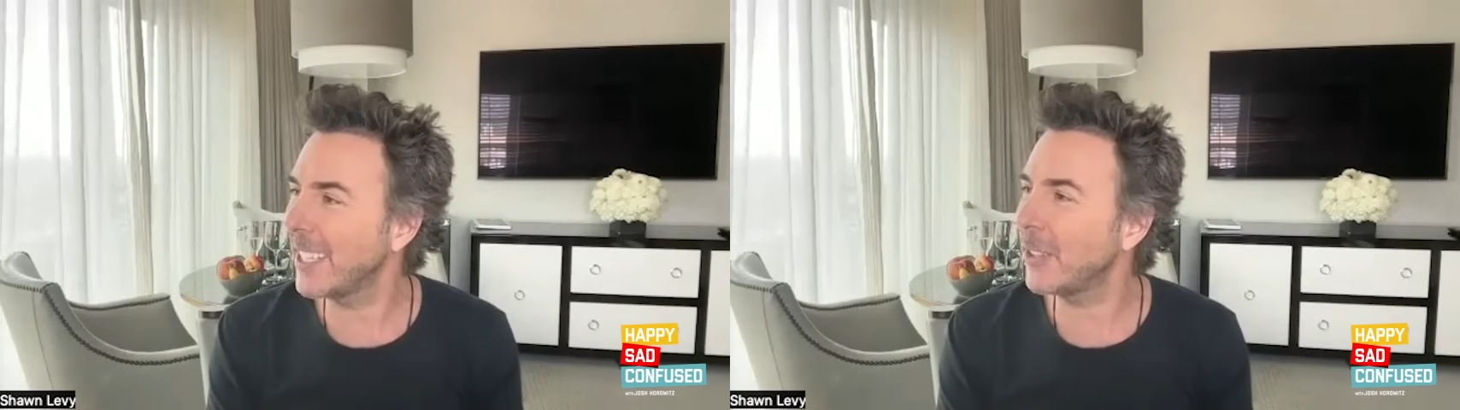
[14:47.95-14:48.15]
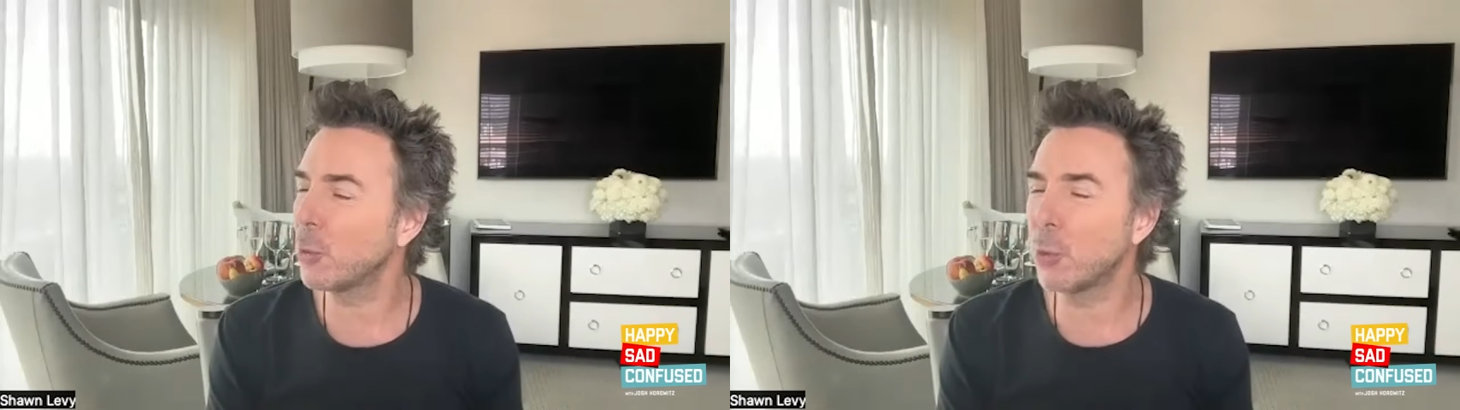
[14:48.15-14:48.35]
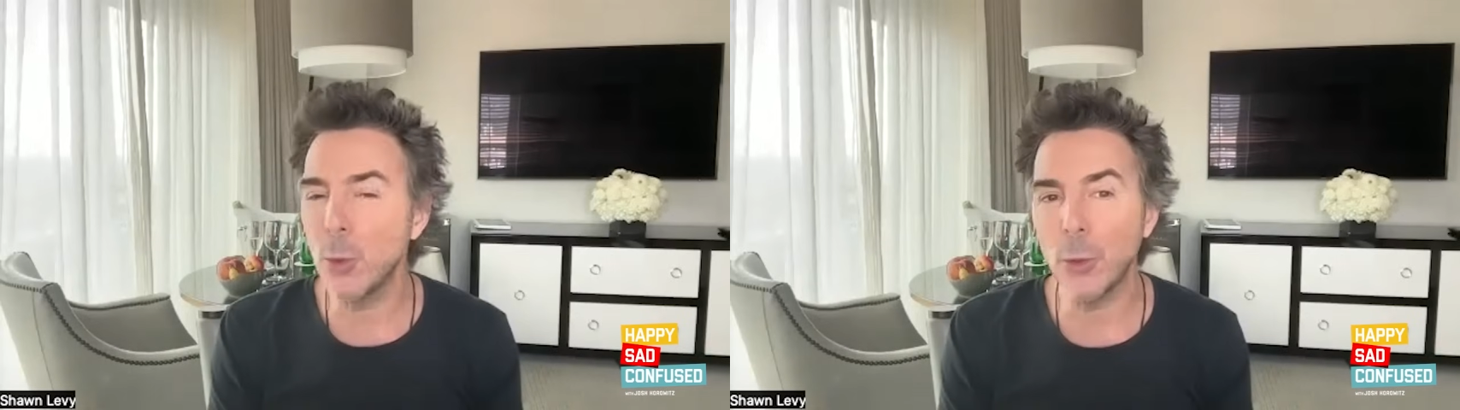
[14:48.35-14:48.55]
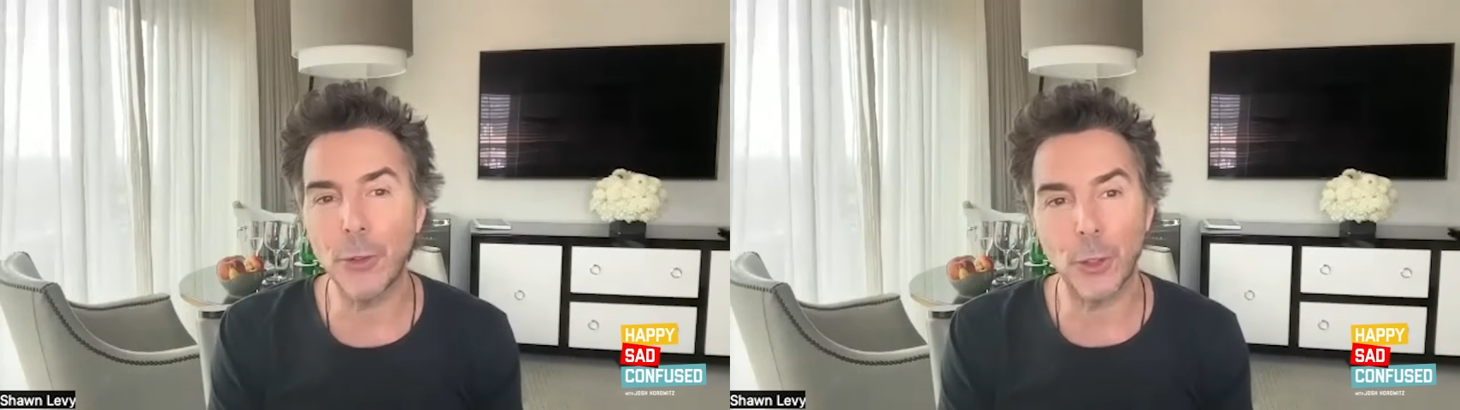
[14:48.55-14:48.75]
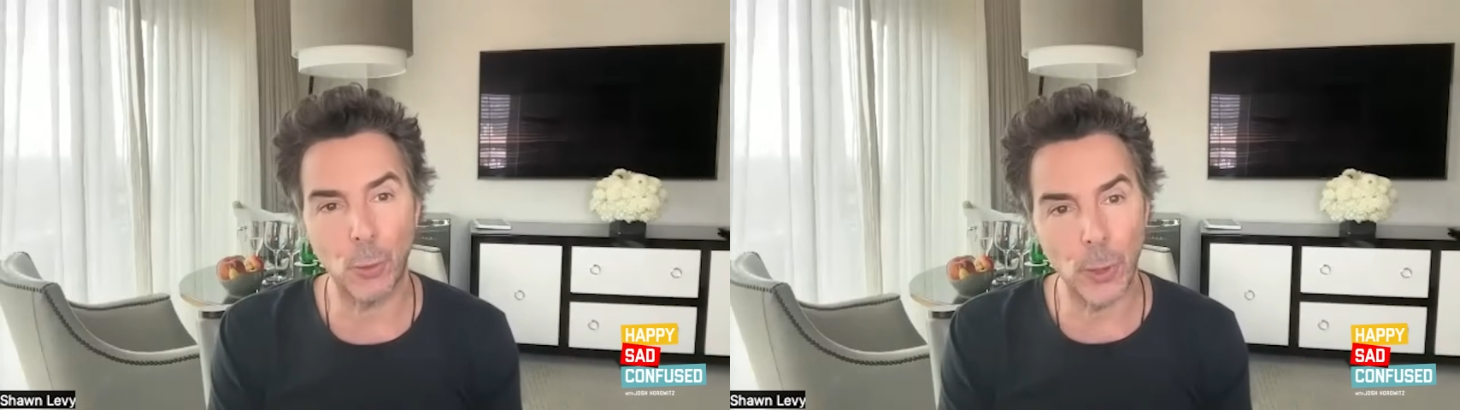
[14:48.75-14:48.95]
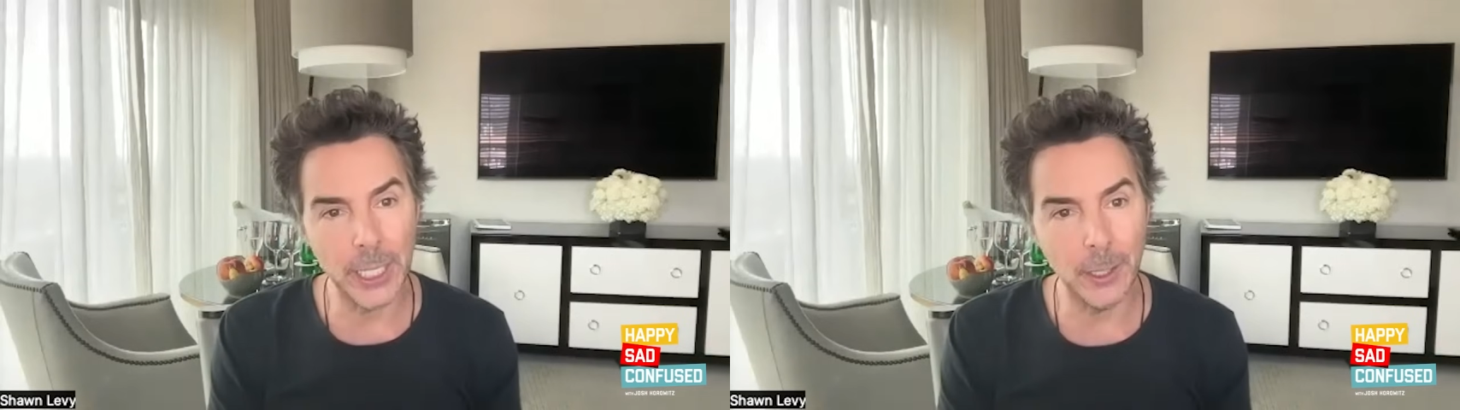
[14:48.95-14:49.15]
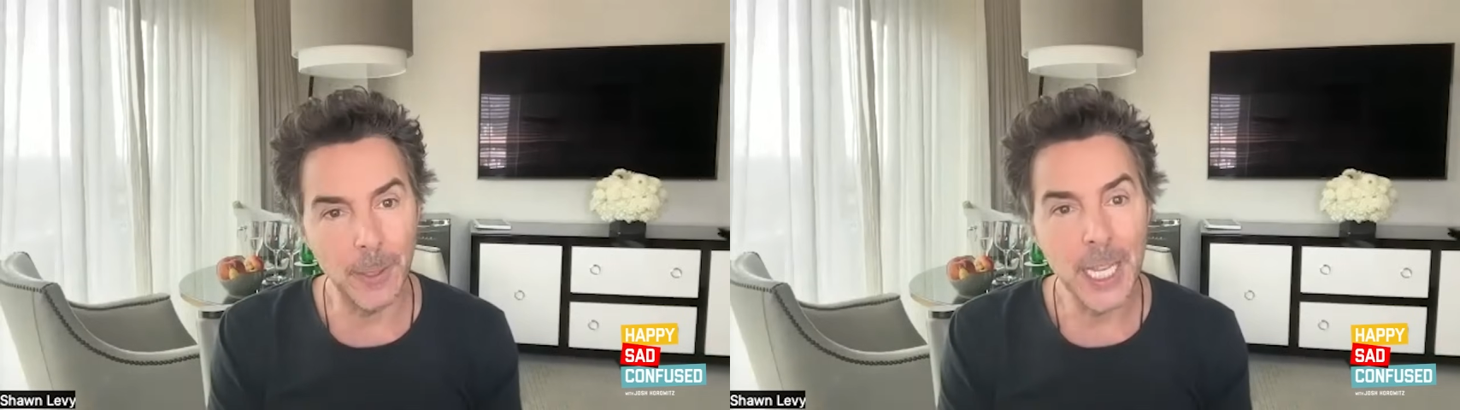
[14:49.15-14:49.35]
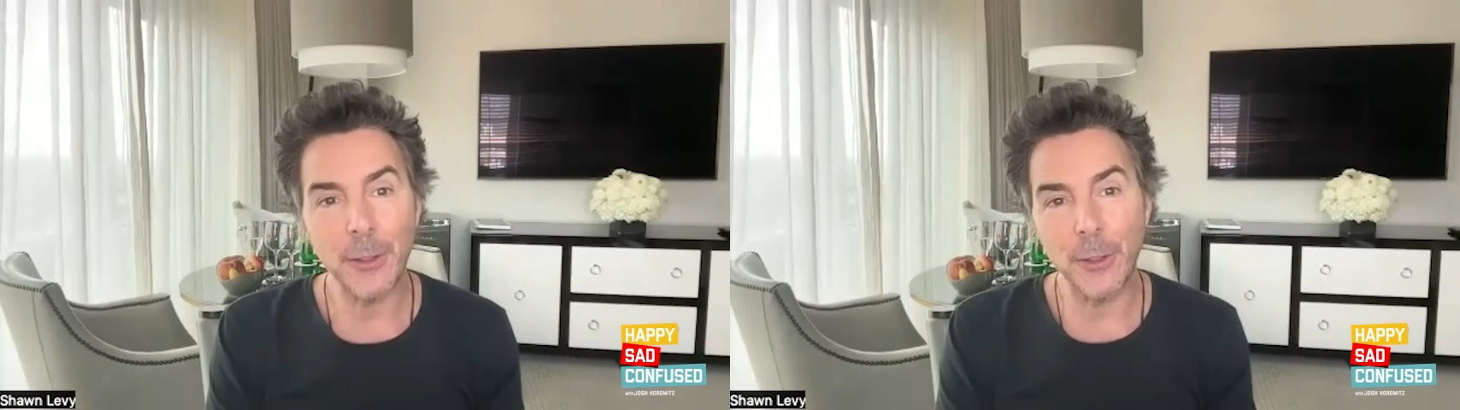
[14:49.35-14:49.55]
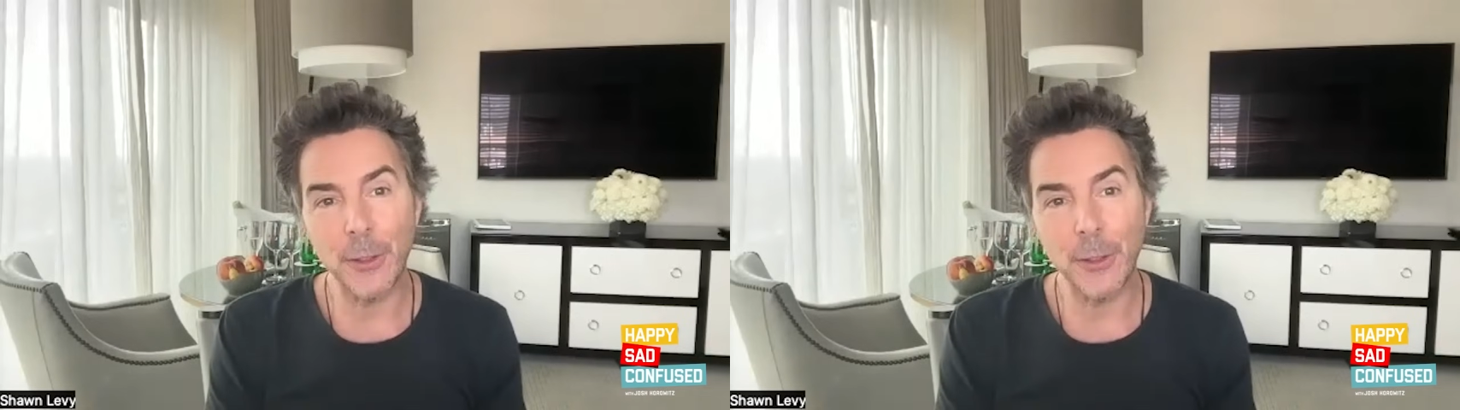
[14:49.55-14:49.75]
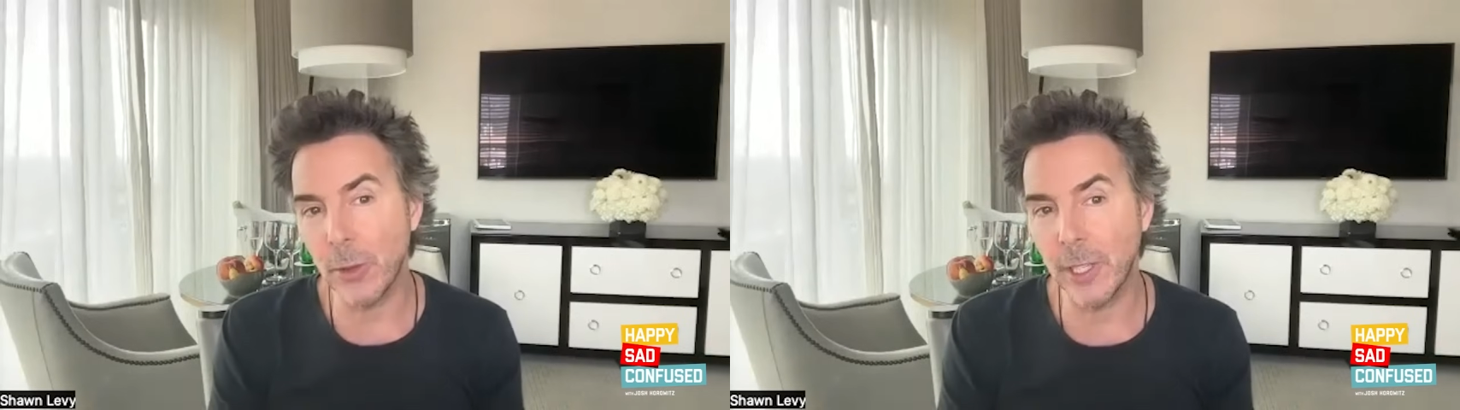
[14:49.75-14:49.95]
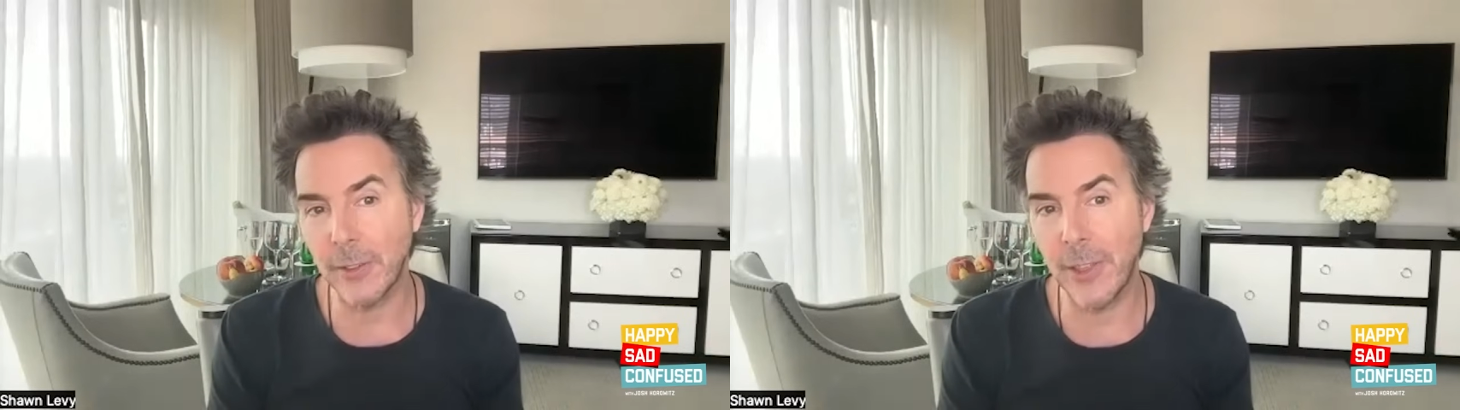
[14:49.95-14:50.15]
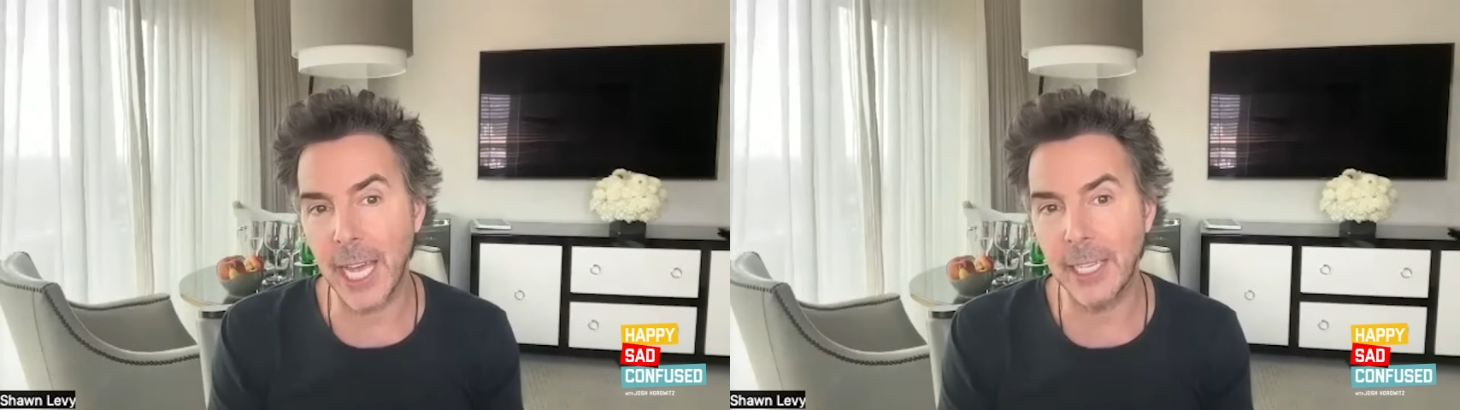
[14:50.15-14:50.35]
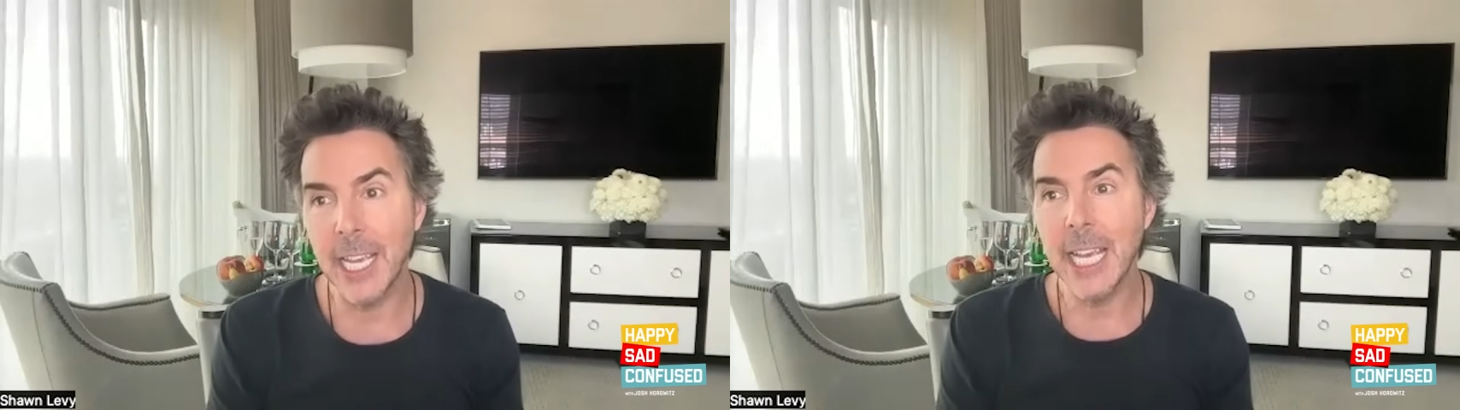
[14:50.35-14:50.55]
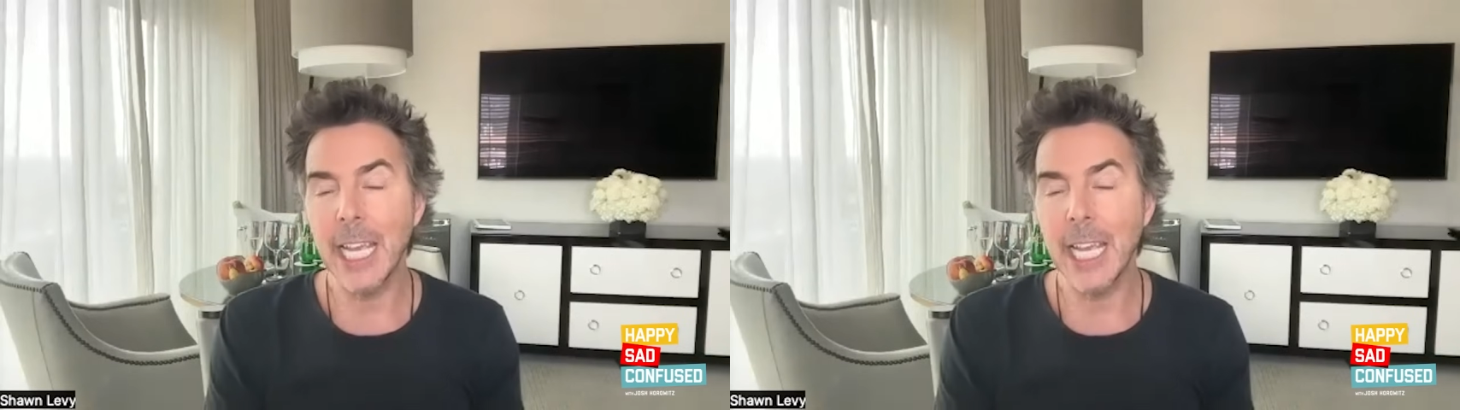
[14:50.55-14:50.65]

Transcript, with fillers: these rules are real. The truth is that